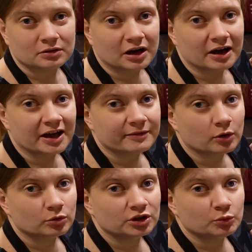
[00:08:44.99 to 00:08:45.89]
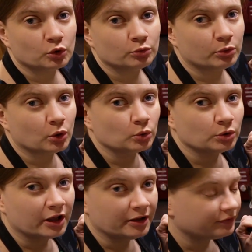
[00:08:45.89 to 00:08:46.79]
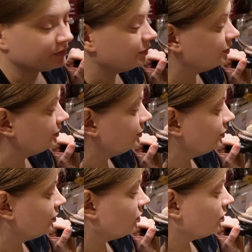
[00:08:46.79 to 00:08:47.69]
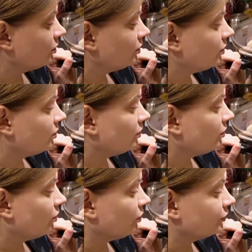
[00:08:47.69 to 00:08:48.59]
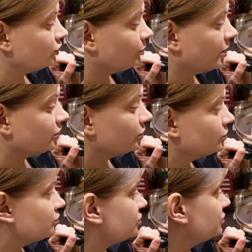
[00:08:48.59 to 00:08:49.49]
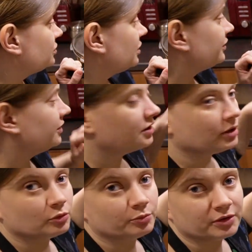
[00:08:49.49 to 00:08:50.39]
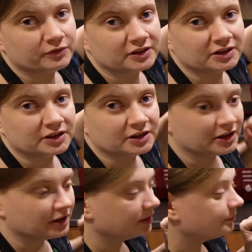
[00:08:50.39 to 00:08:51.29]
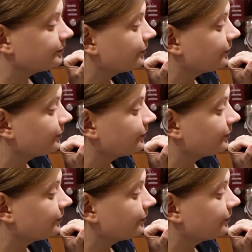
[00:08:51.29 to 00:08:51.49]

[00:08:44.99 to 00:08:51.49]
I have only 1 bowl left of the tomatoes. I think they will be fitting in here.